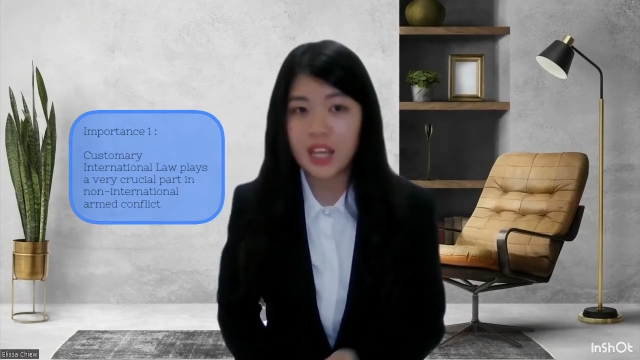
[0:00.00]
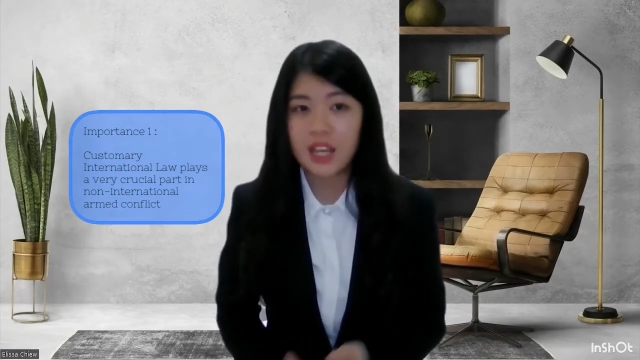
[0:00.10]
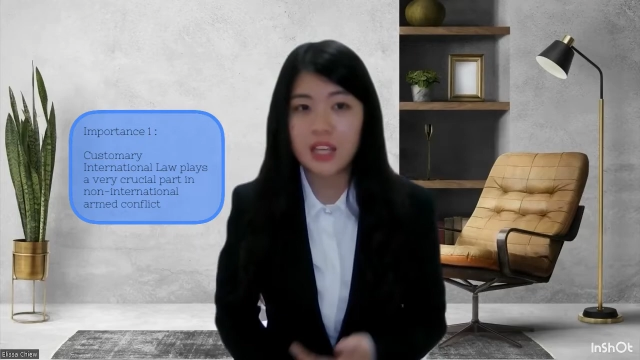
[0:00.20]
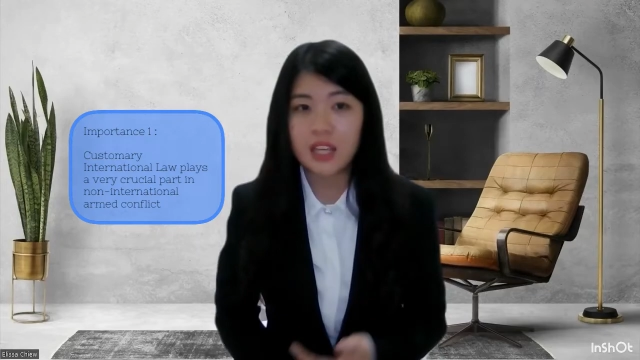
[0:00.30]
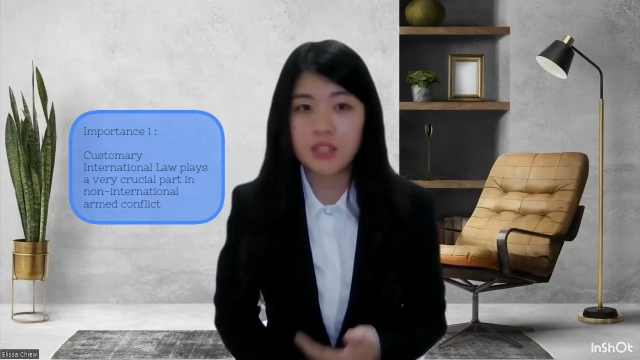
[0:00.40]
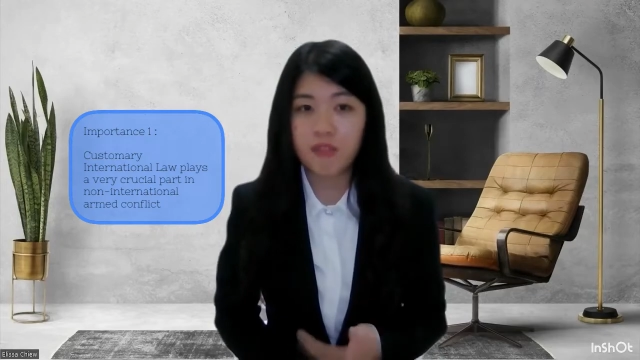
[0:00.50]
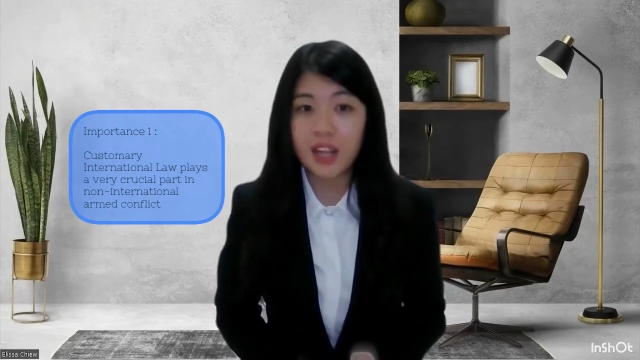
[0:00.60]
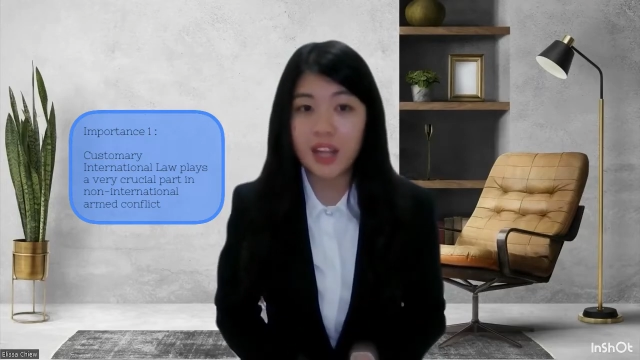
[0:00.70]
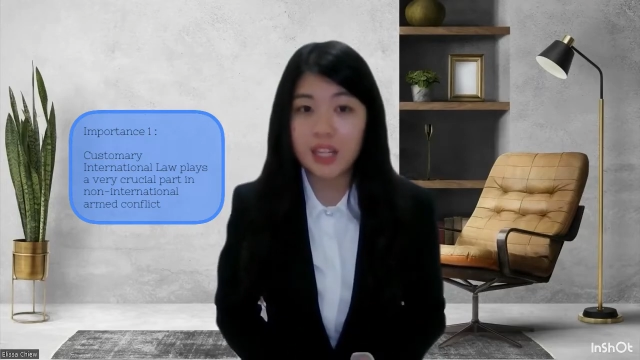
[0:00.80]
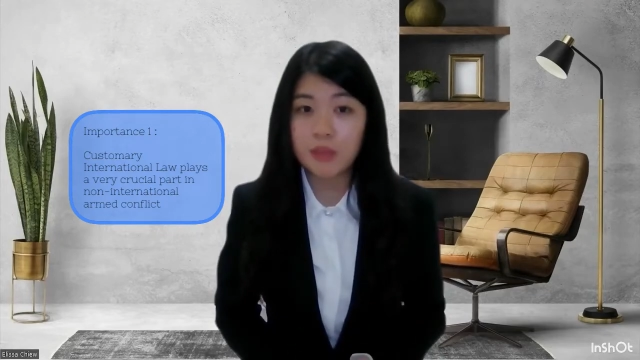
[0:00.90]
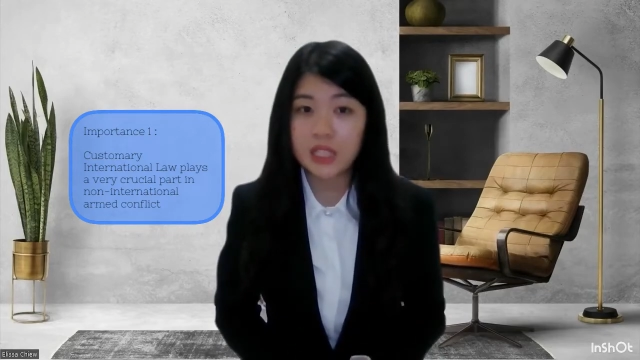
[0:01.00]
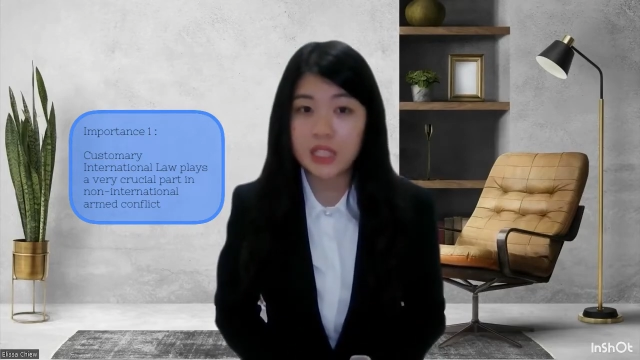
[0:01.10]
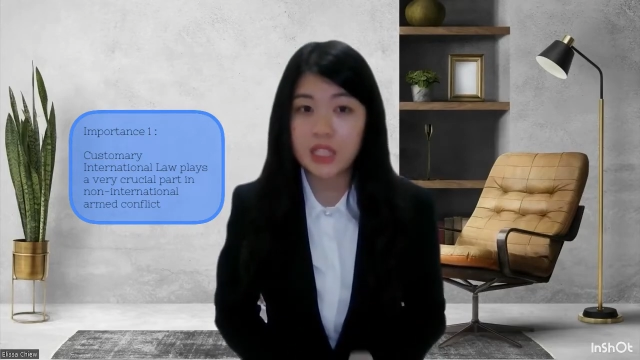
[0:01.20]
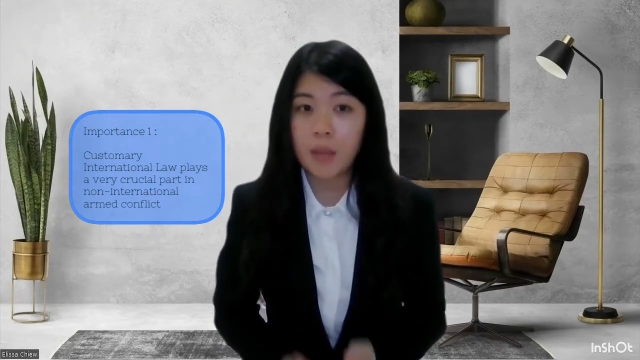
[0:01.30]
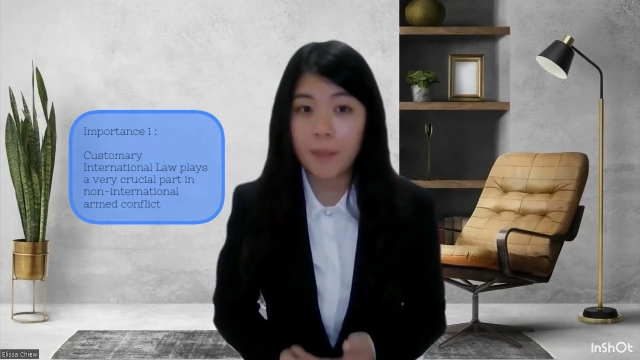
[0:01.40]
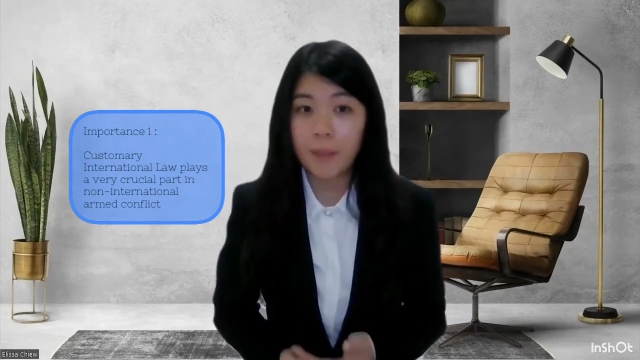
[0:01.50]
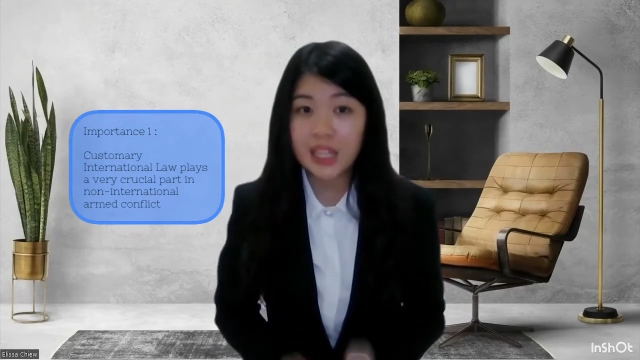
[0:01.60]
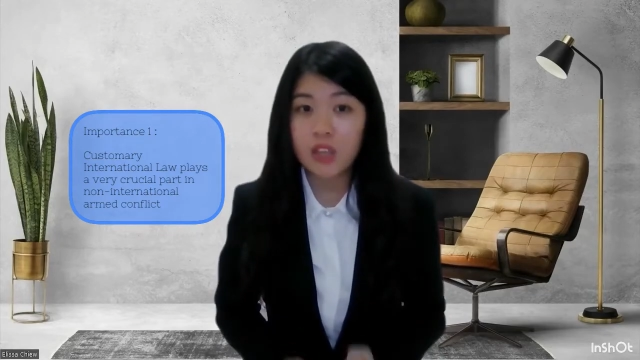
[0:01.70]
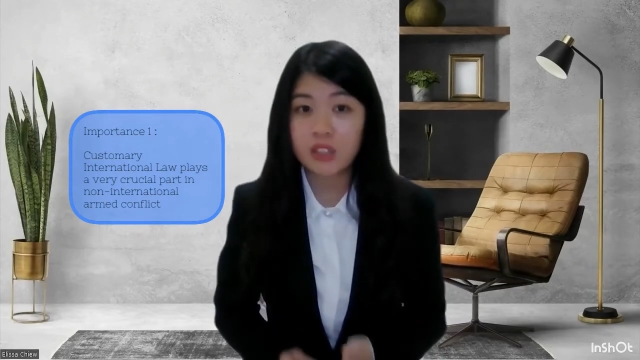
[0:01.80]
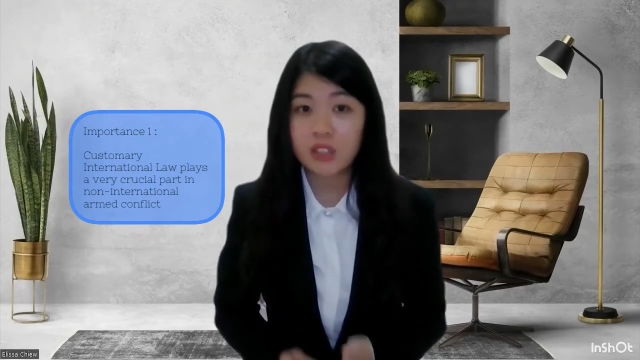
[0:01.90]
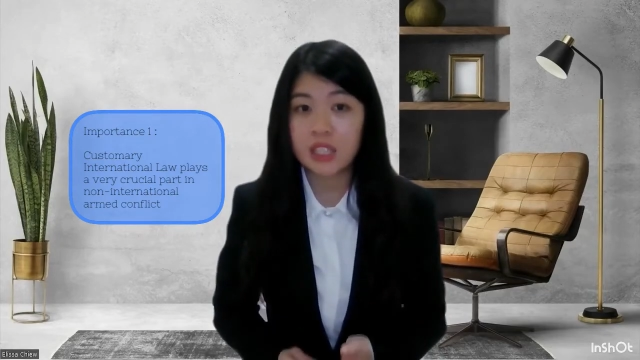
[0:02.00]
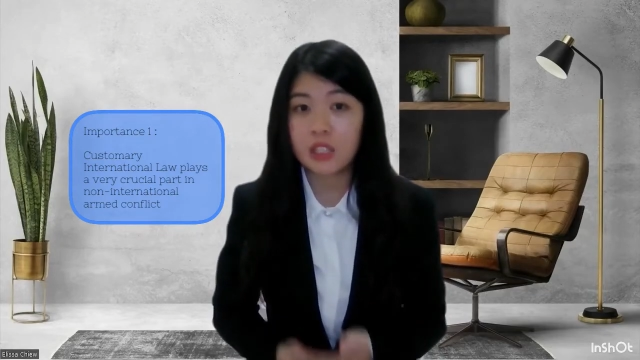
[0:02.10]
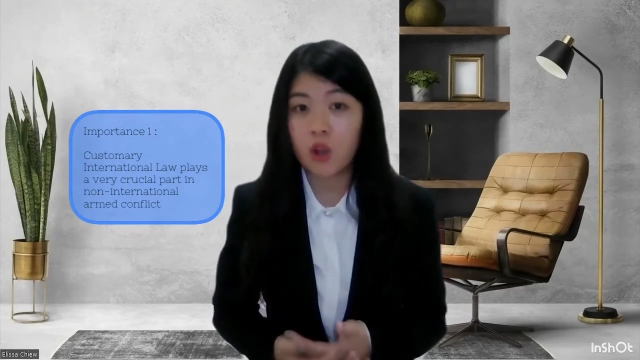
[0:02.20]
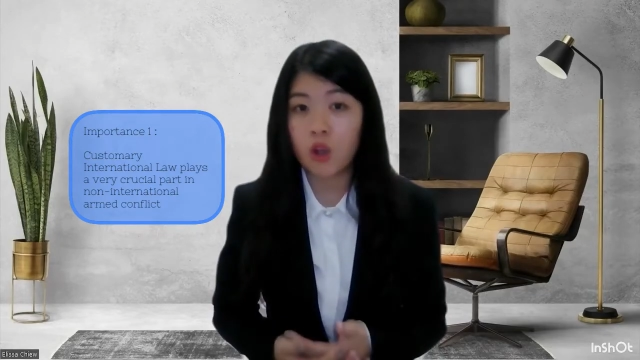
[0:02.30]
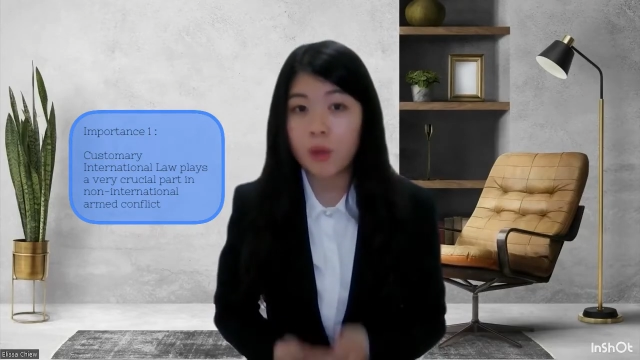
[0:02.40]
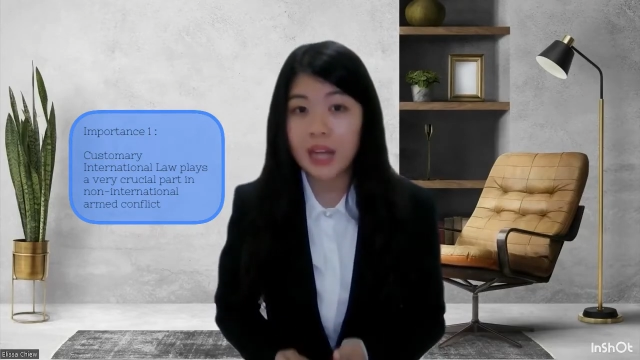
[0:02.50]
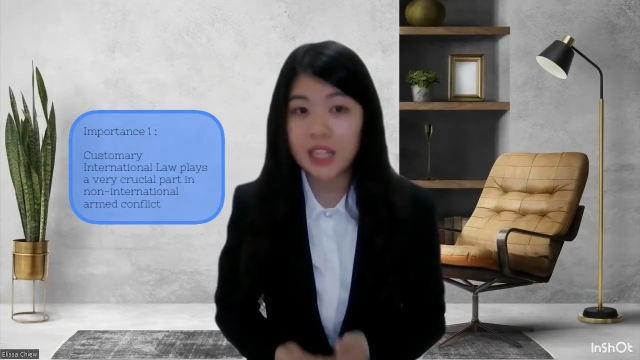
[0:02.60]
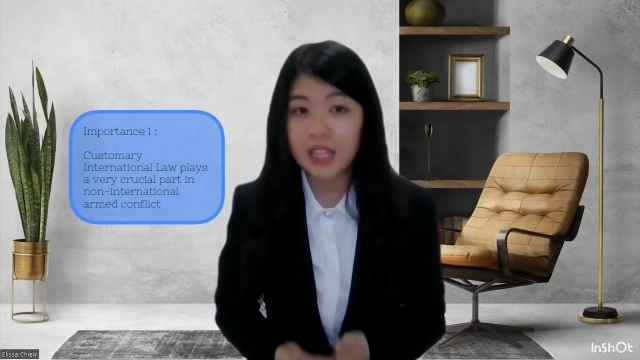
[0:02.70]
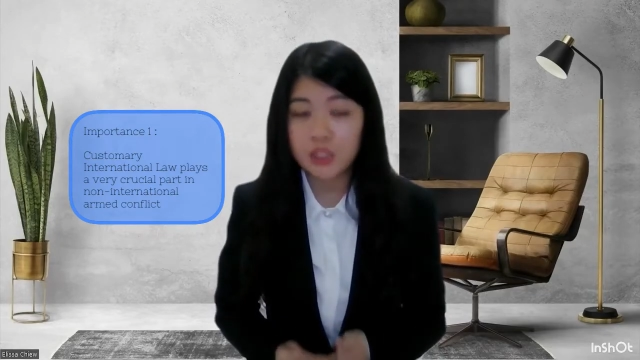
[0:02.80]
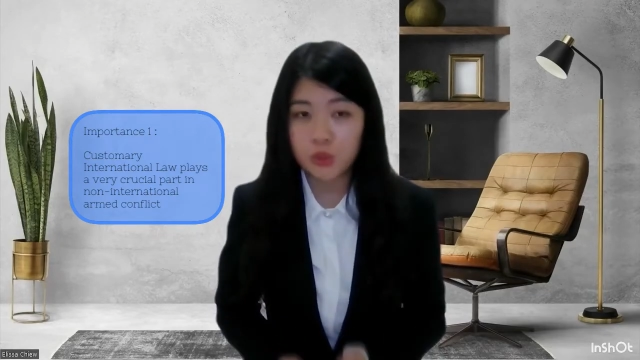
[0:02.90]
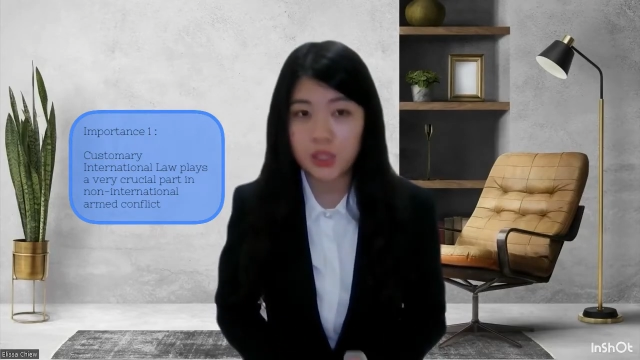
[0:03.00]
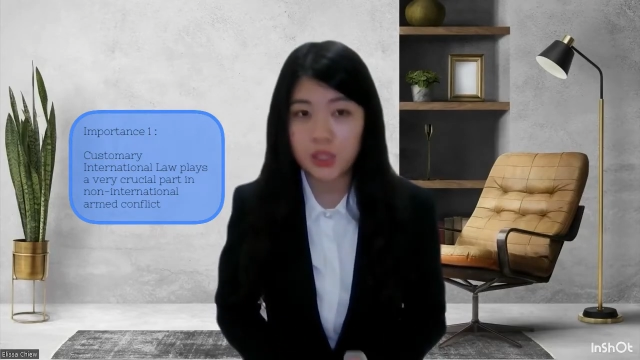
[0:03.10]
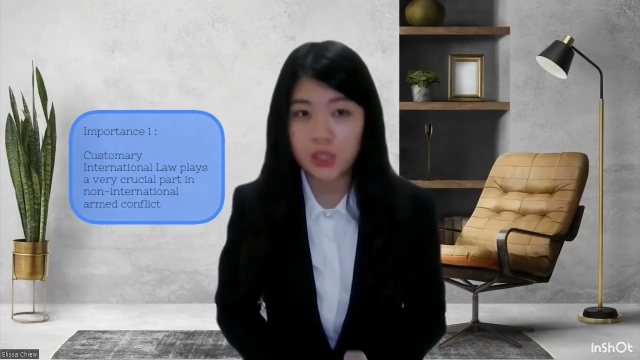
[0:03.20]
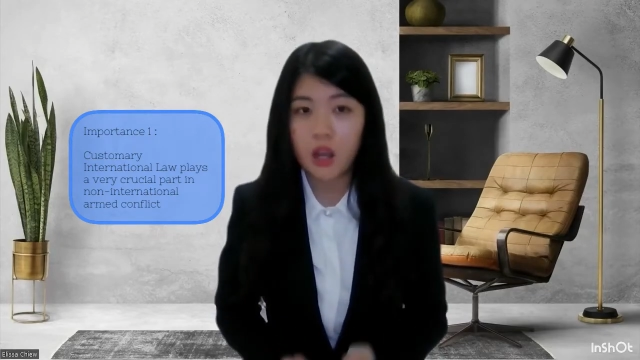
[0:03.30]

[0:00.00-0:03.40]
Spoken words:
is fairly limited and mainly contained in the Common Article 3